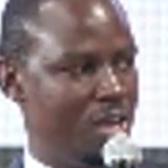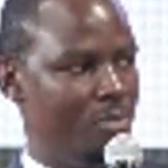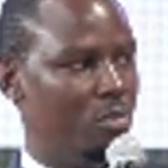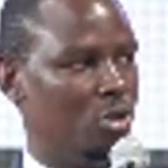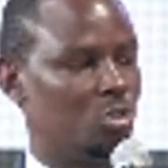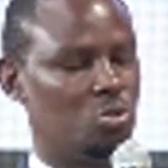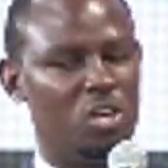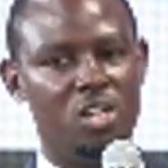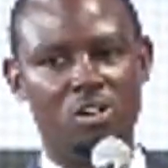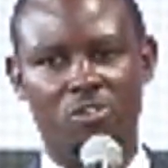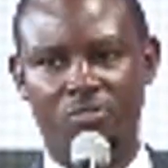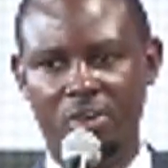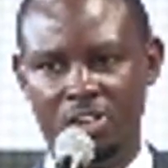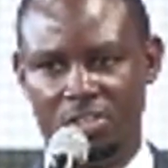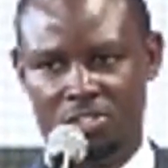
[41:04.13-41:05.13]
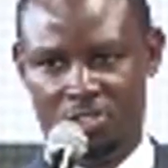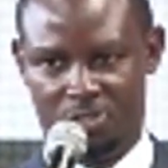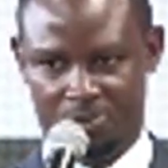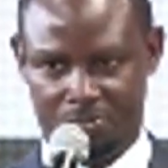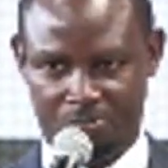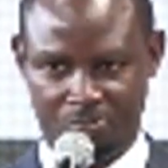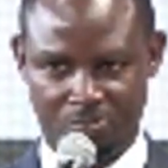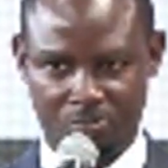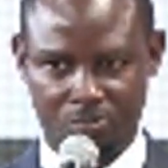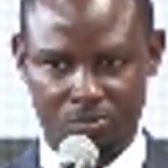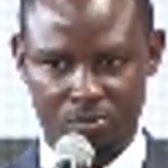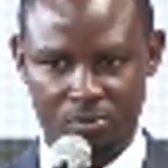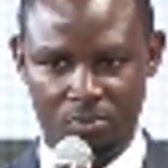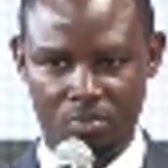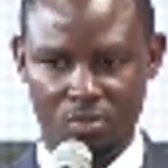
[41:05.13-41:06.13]
you'll be able to innovate.
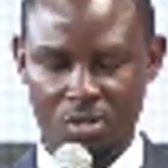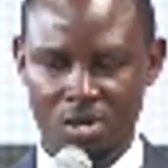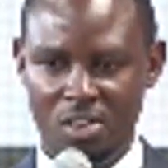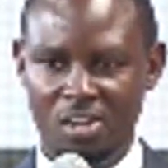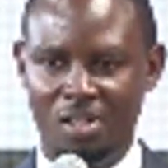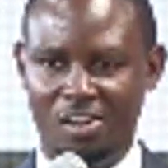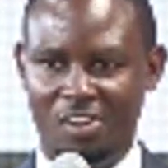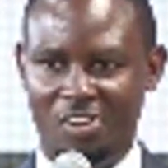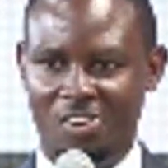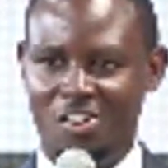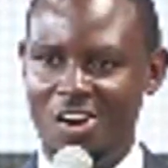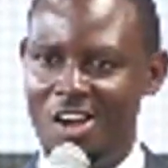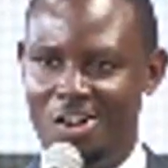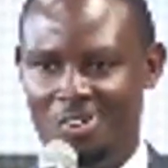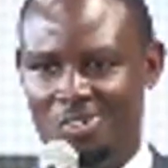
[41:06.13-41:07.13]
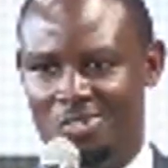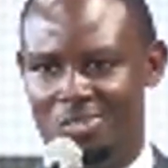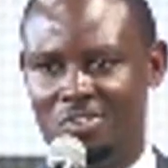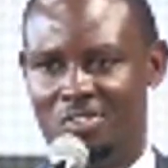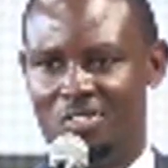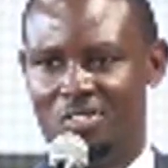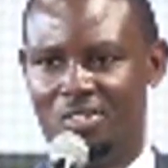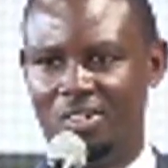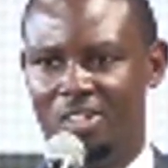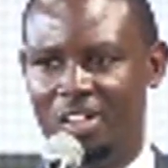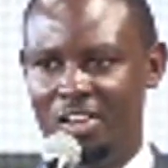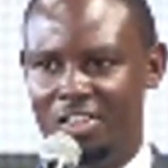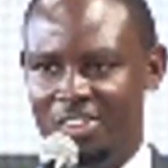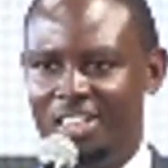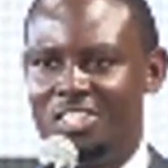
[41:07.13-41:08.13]
Now,
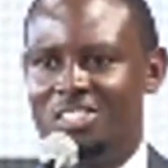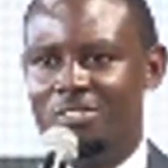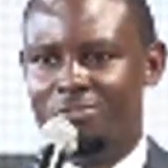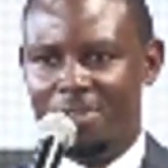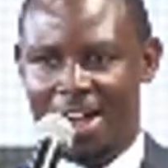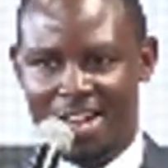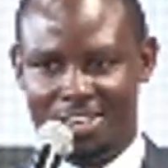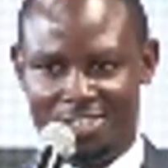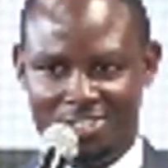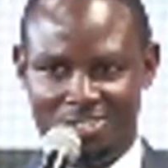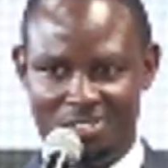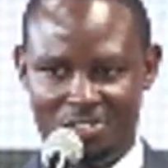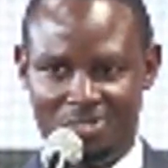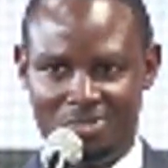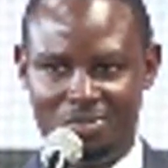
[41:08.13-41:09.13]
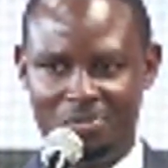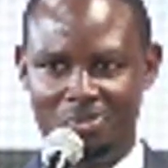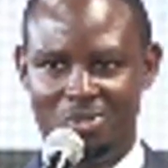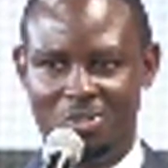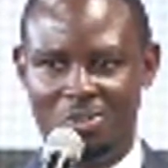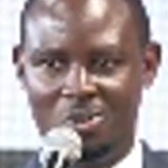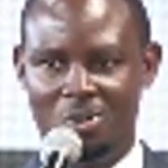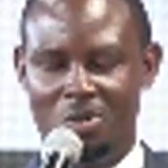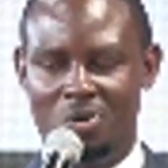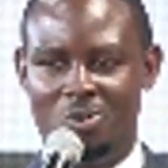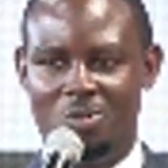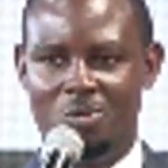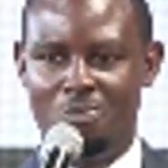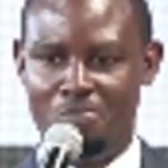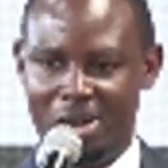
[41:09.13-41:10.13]
that is a fact,
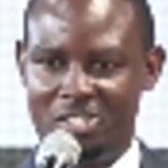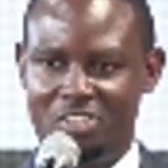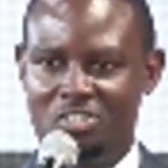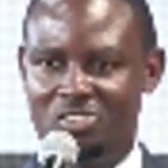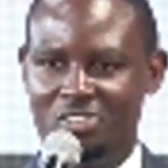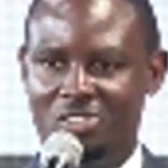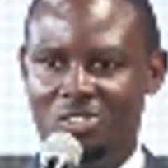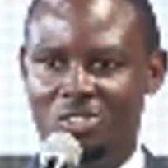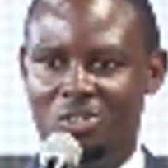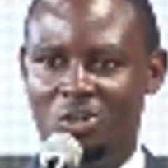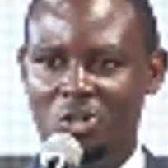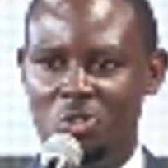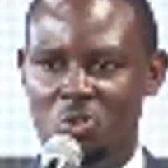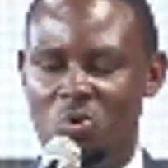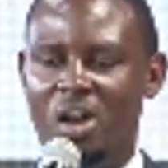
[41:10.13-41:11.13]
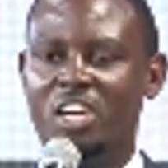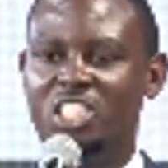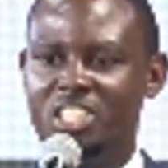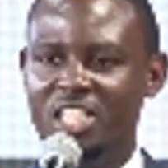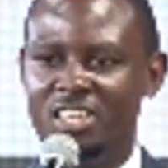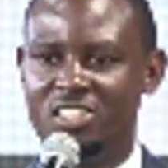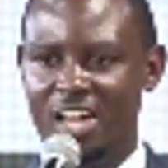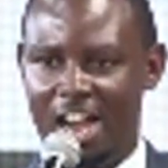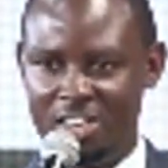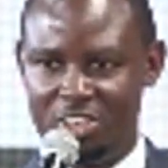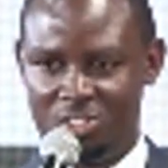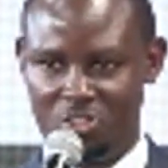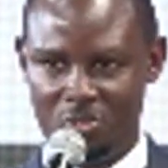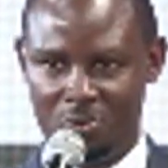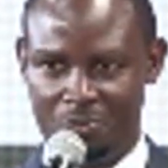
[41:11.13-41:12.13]
but you can
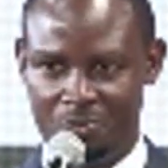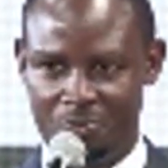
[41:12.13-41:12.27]
change.